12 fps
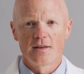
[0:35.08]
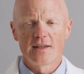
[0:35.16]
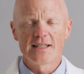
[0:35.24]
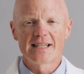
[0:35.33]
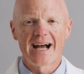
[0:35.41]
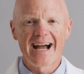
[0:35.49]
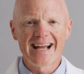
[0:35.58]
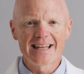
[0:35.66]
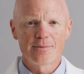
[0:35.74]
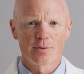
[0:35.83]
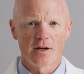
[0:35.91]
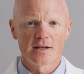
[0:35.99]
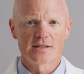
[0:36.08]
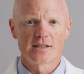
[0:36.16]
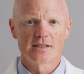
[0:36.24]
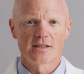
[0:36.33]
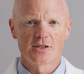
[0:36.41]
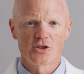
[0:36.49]
These highly
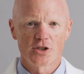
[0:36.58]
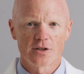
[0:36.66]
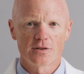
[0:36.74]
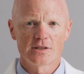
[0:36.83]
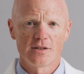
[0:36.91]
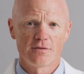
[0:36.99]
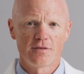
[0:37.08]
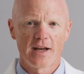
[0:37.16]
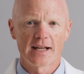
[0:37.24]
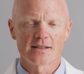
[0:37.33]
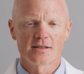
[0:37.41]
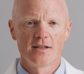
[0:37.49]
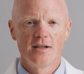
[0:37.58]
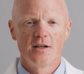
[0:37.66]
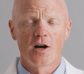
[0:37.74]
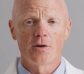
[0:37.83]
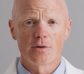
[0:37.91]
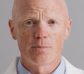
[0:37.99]
processed sugars and fats
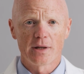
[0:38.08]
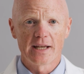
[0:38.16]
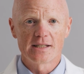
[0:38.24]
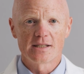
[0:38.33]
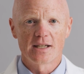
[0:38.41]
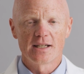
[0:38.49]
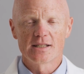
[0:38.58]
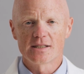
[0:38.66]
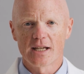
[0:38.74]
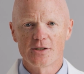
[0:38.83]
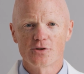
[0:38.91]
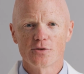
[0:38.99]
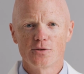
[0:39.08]
are replacing essential